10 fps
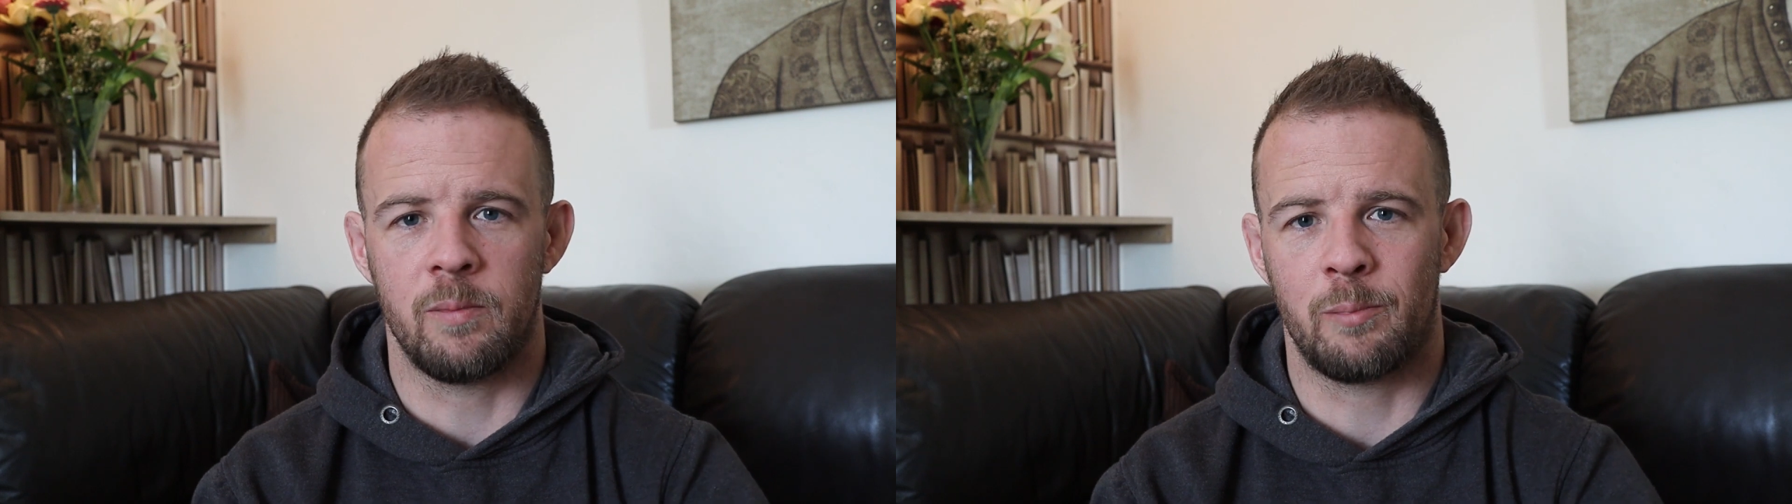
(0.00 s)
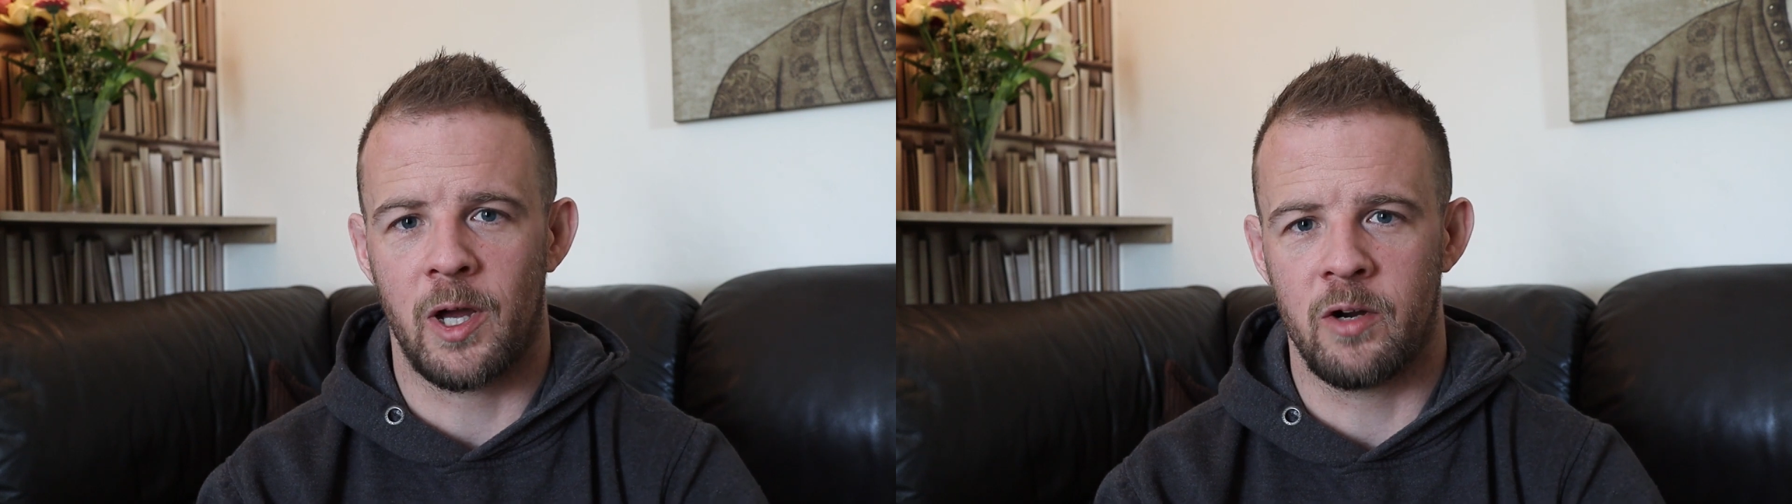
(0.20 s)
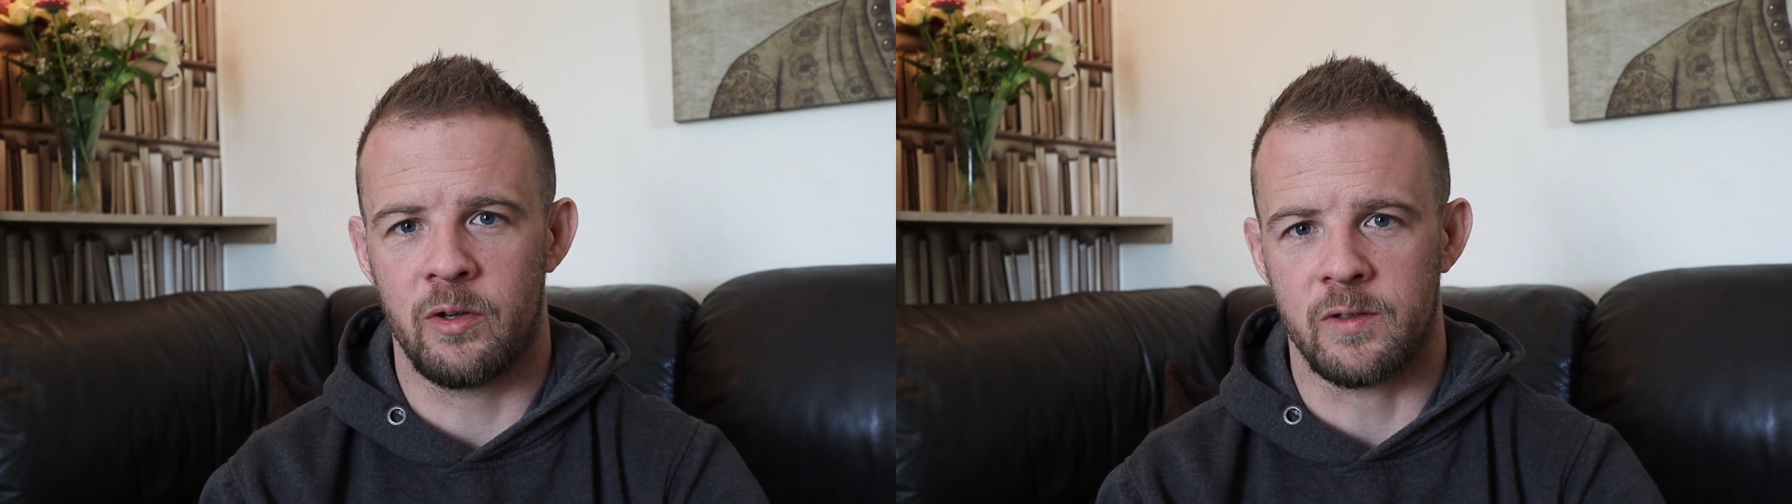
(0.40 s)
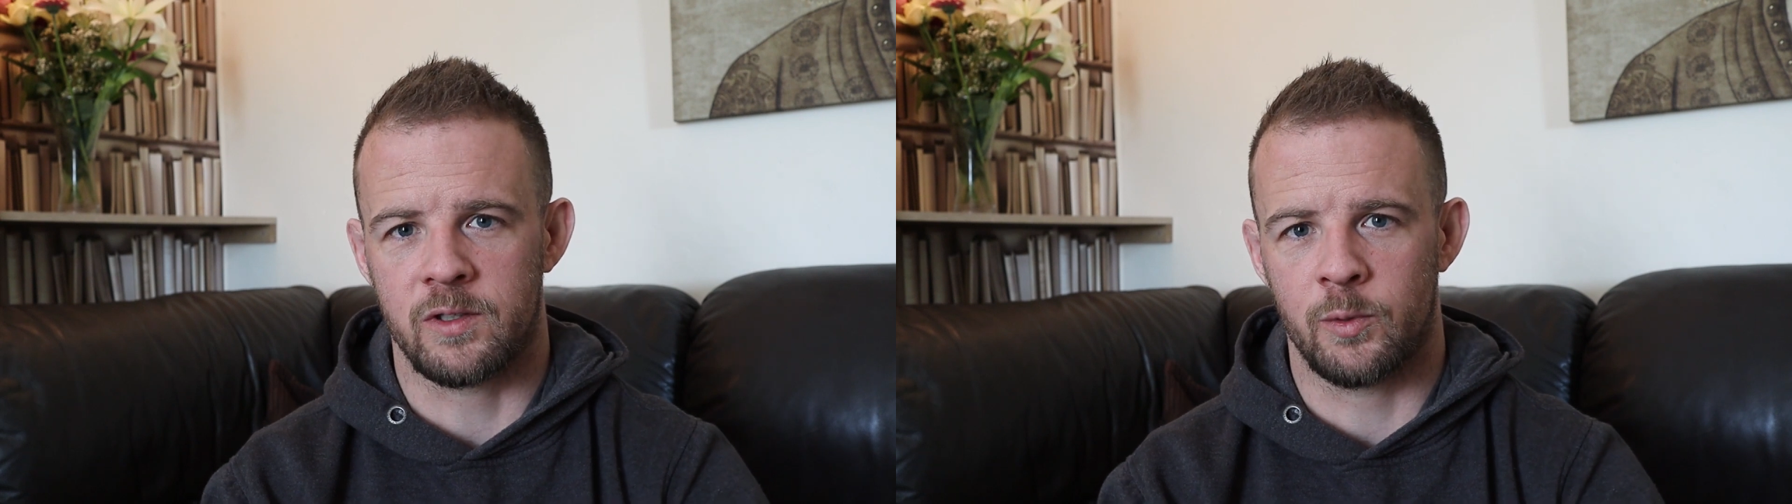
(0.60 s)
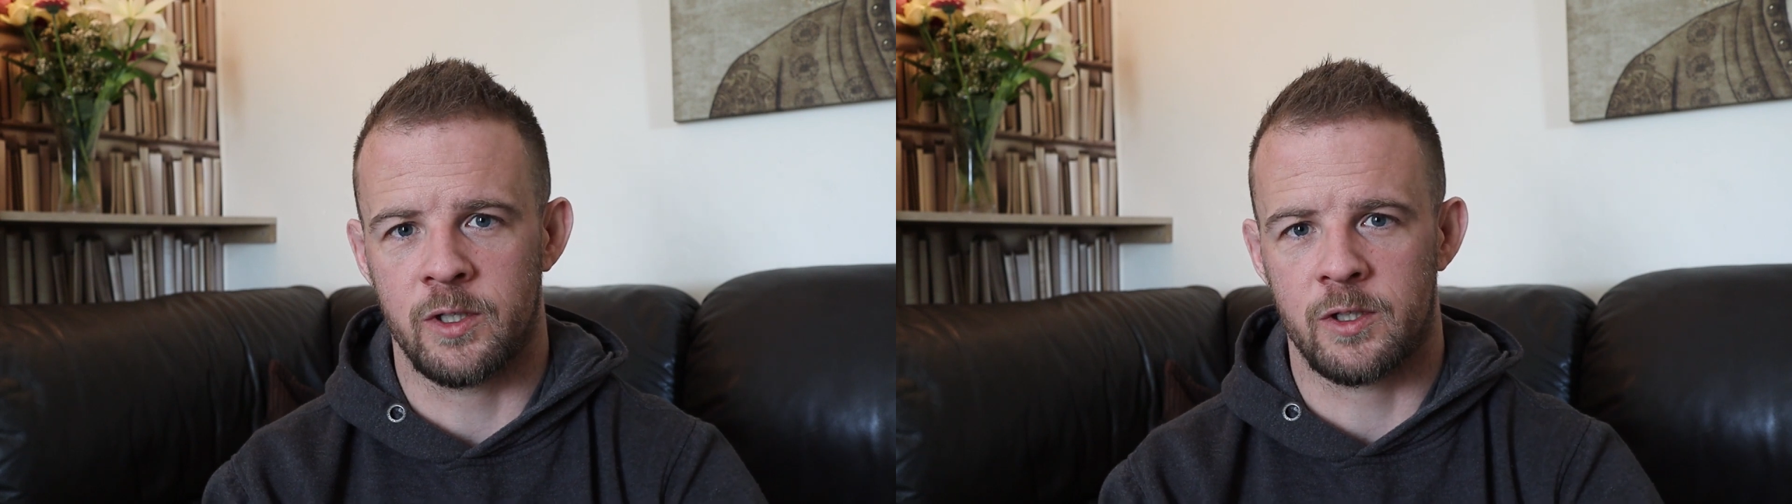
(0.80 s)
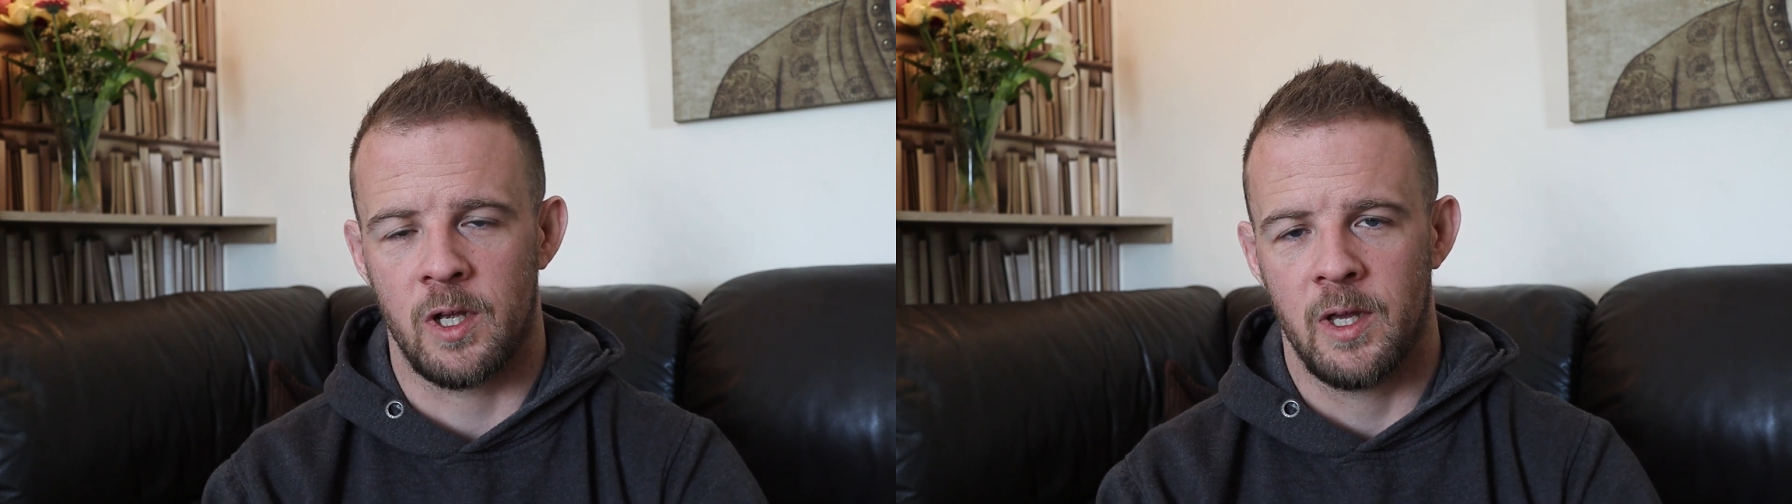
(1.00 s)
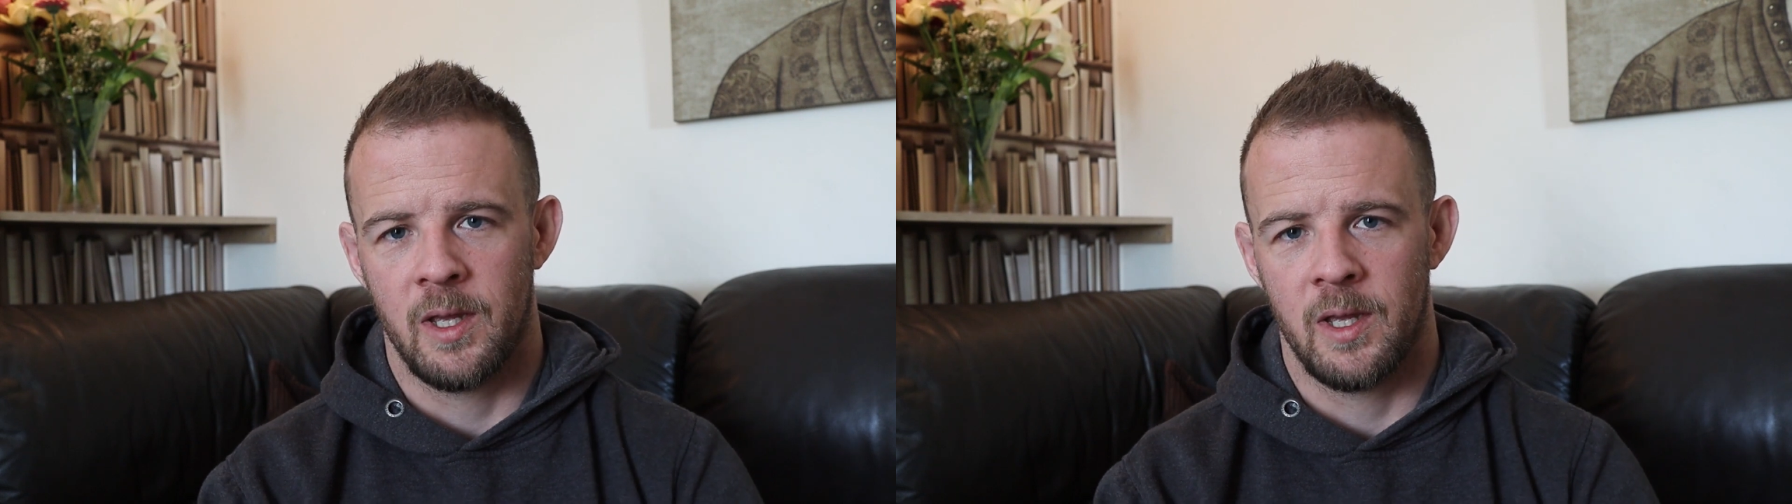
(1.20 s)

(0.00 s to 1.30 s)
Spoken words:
components which